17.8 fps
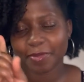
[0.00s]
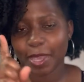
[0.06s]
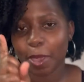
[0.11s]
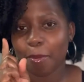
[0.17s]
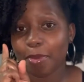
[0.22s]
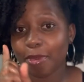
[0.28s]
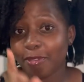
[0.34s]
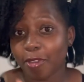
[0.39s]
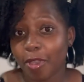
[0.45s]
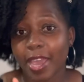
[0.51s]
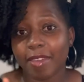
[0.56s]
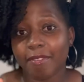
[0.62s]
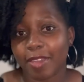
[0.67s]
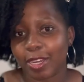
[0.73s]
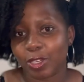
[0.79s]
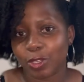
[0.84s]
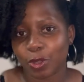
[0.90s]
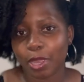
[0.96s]
before I
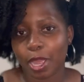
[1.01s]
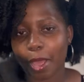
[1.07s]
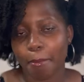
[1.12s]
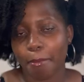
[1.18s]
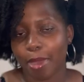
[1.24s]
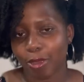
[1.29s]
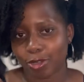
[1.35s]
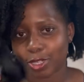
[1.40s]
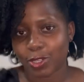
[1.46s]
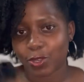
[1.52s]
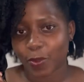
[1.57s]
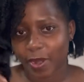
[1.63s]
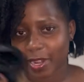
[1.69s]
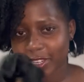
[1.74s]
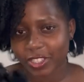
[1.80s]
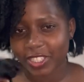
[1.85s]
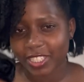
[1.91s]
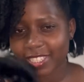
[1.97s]
even talk about
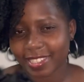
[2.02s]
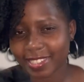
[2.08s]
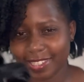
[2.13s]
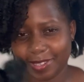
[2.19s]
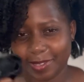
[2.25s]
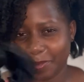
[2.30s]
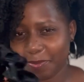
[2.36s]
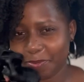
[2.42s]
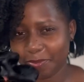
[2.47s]
scrunchies,